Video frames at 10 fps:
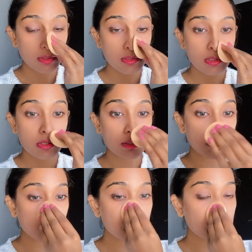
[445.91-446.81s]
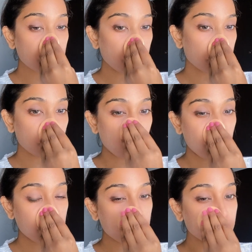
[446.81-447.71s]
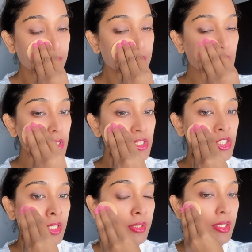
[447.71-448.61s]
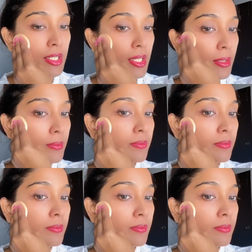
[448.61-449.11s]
So use it like very gently.